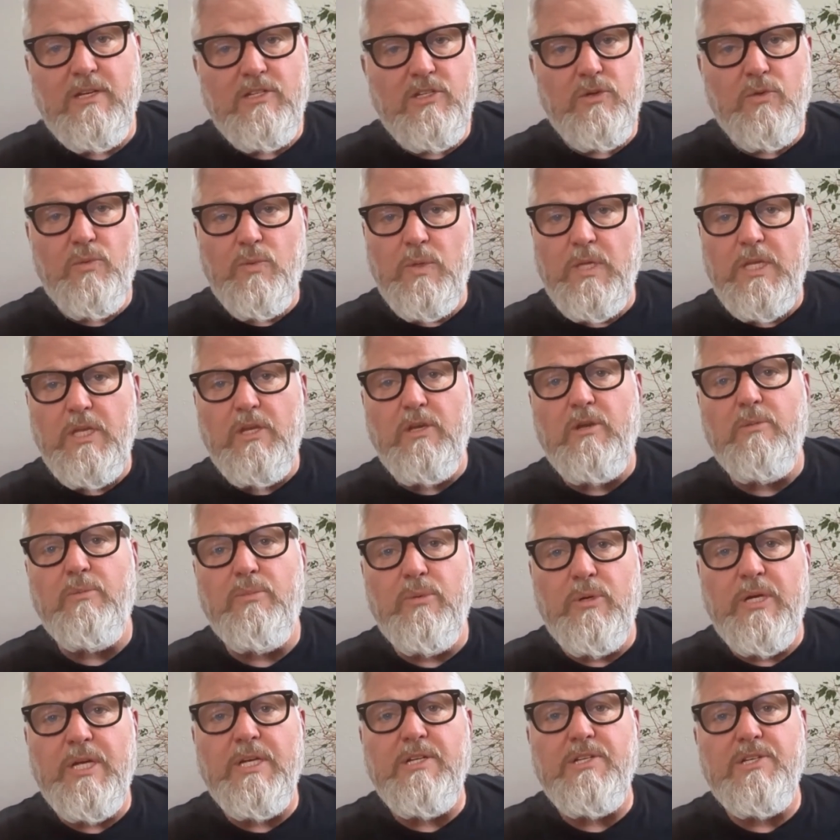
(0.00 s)
It's a really good
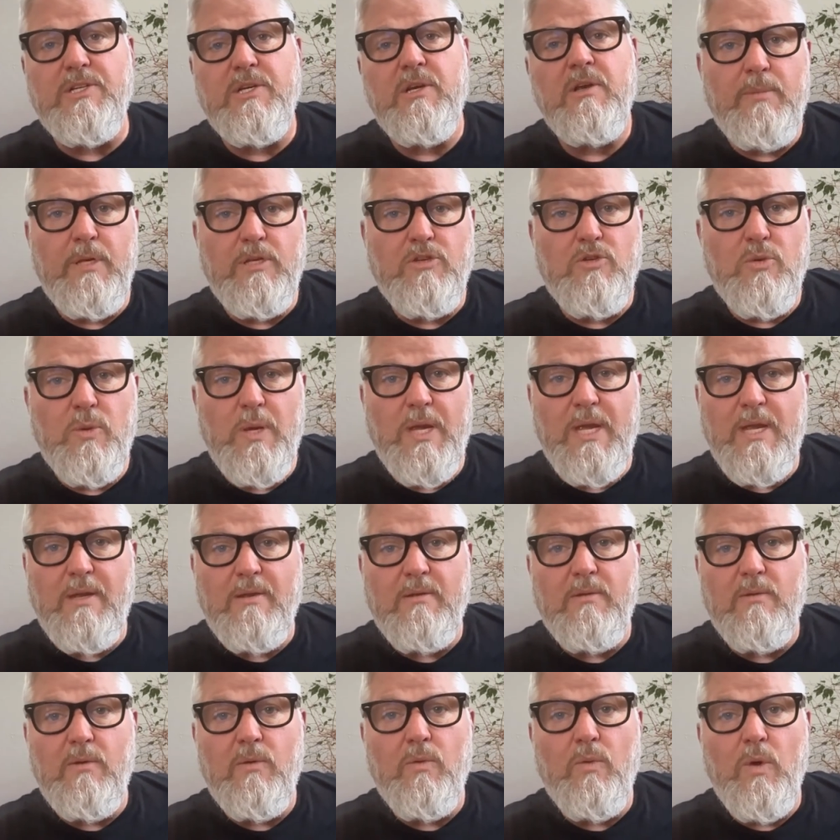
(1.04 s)
bridge
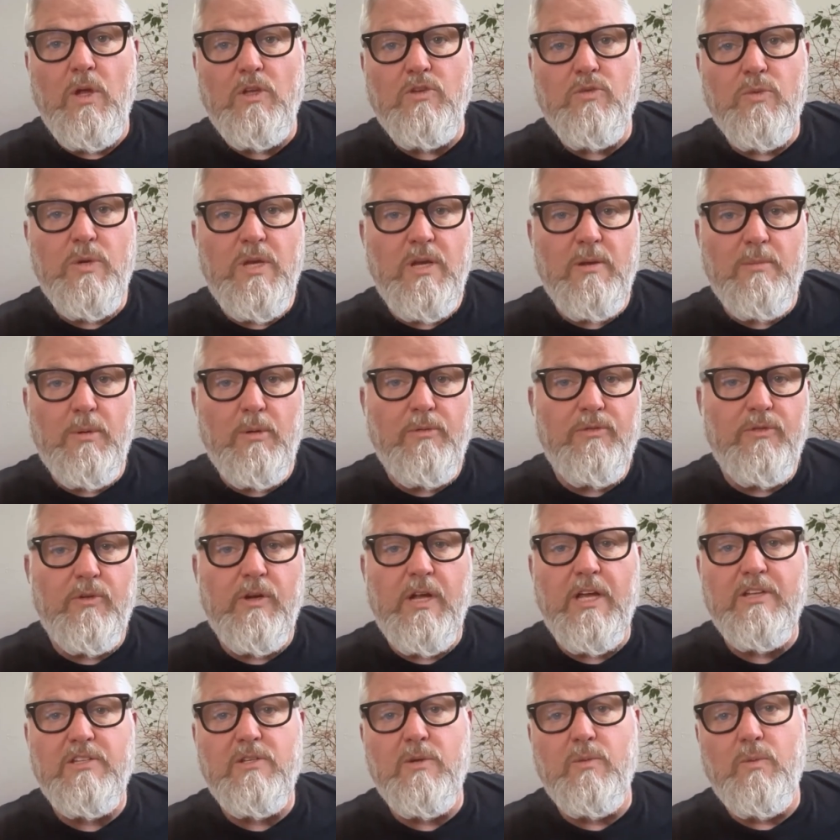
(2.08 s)
between what's readable for
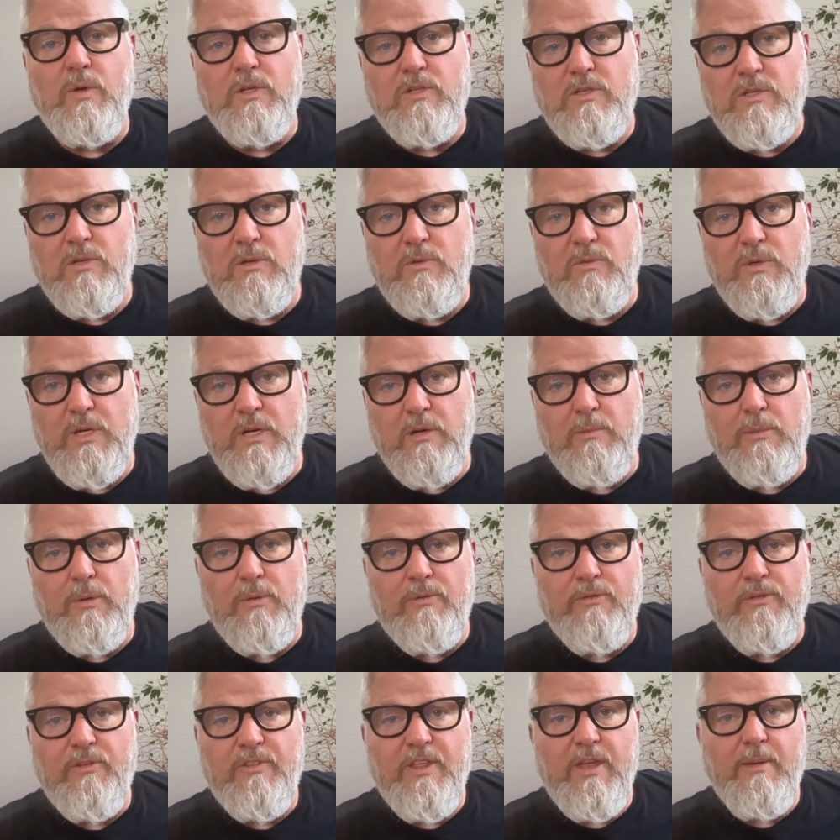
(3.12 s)
us and what's readable
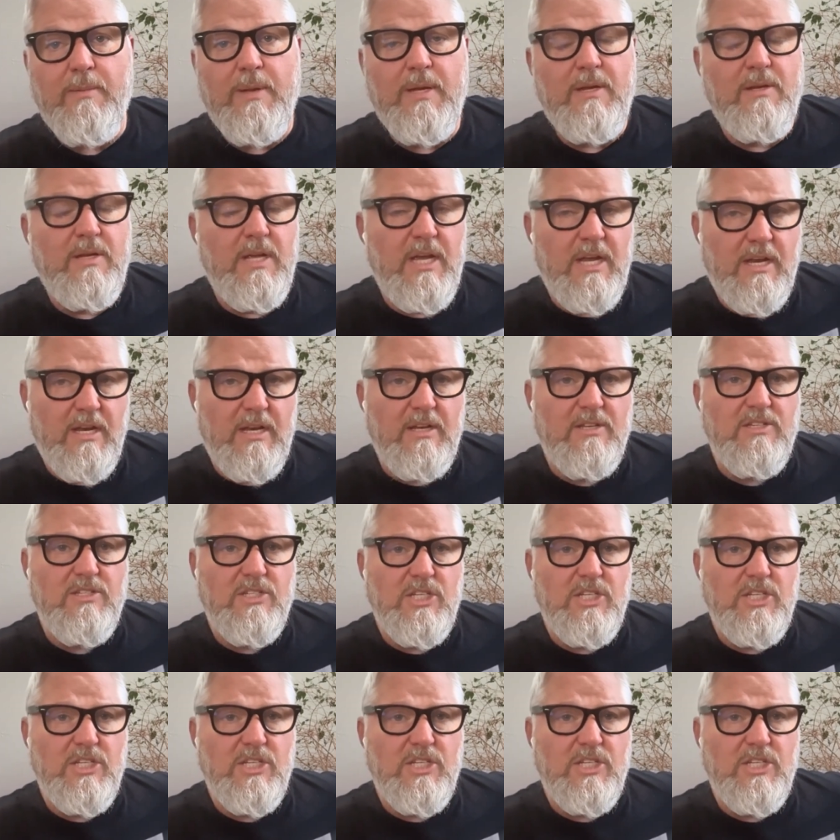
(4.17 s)
for them. And it's